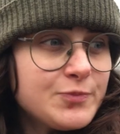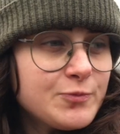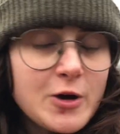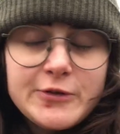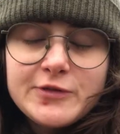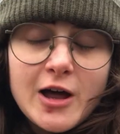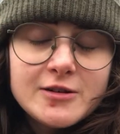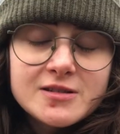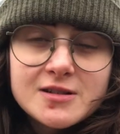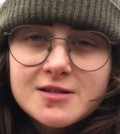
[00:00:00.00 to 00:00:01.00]

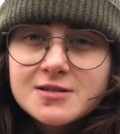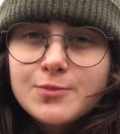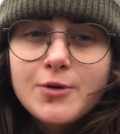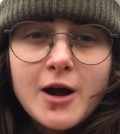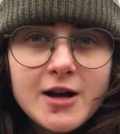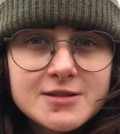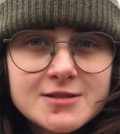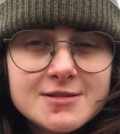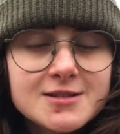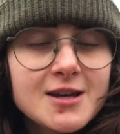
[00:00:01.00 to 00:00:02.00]
wildflowers are
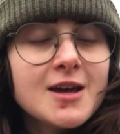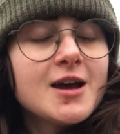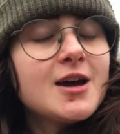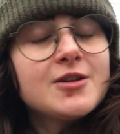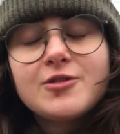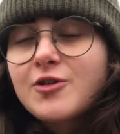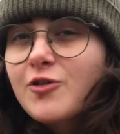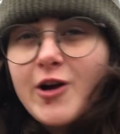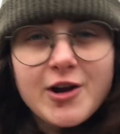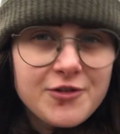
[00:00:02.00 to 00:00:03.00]
suppressed, not
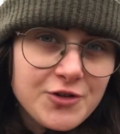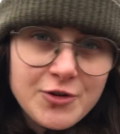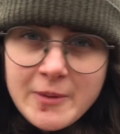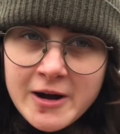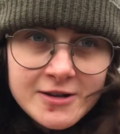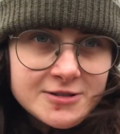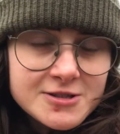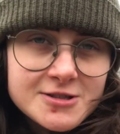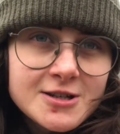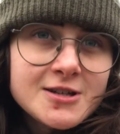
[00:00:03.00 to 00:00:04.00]
growing too
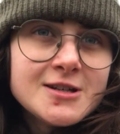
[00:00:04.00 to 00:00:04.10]
much.